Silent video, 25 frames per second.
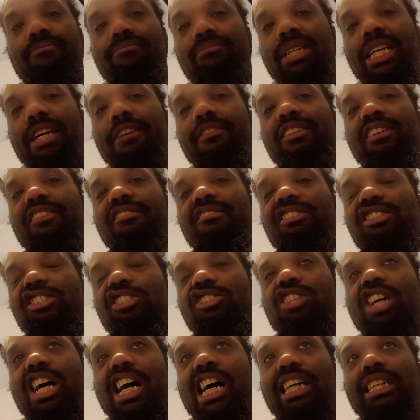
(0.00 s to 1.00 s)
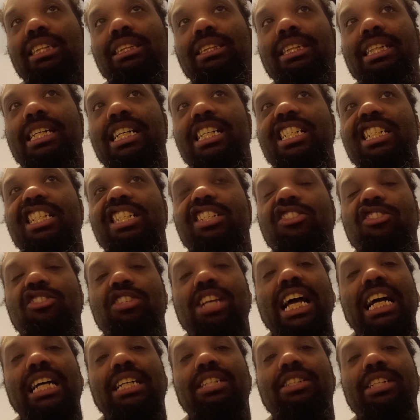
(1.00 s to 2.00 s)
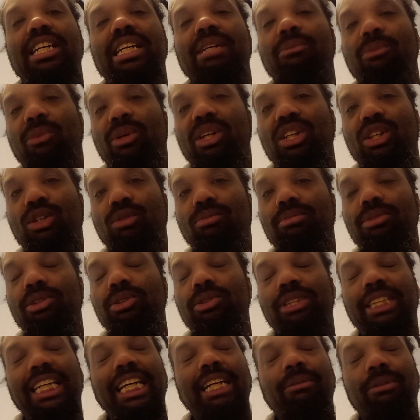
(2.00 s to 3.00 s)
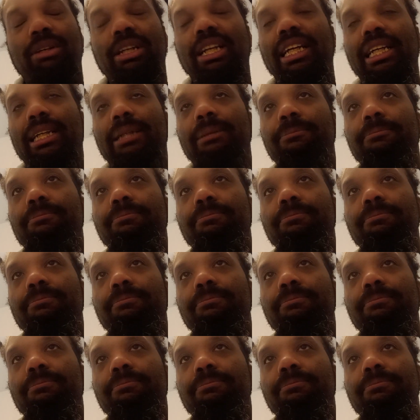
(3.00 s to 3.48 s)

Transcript: Even if it's not in the exact same realm, you can relate.